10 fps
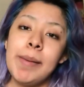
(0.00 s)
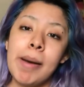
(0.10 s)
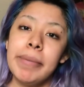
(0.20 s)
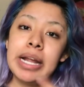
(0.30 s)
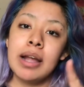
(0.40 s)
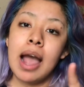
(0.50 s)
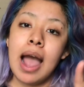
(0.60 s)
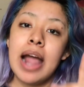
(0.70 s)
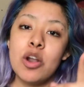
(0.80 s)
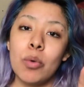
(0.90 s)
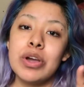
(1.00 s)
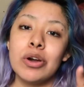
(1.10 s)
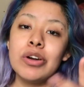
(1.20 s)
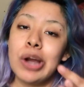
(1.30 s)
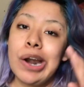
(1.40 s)
at me. I know what
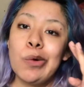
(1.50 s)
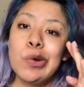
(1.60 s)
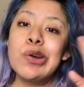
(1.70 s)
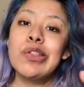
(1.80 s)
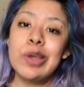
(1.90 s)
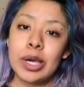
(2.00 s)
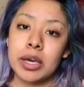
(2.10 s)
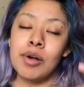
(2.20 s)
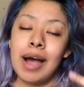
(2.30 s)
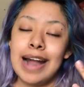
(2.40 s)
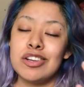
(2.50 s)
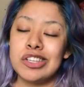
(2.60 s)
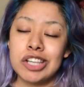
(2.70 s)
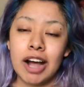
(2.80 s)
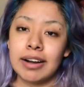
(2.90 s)
you're thinking. I
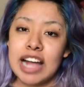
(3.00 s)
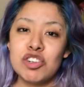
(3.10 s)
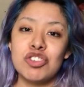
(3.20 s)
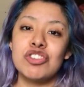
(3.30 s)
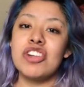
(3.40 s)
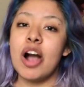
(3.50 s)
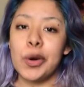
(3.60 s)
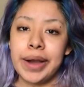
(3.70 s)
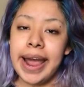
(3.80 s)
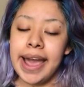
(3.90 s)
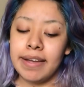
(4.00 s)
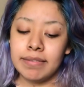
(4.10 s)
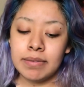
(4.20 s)
suck. I just suck, okay?